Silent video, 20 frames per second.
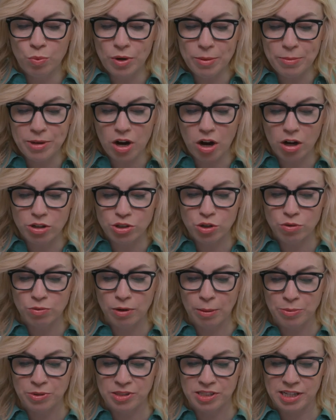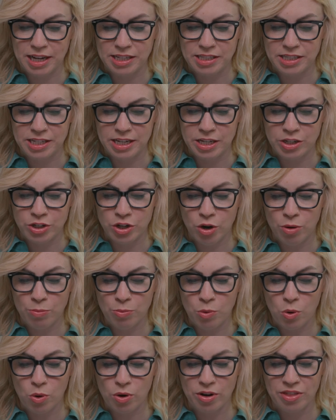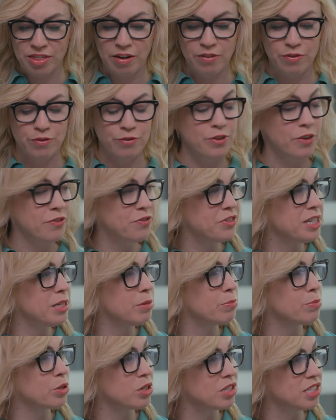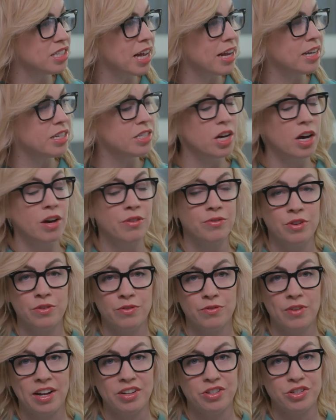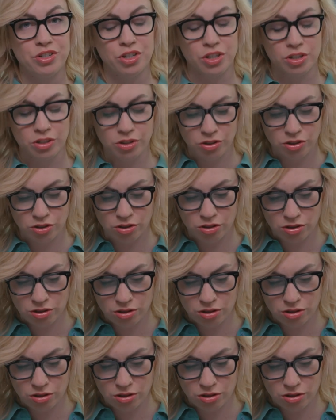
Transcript: Women also represented no more than fifteen percent of inventors.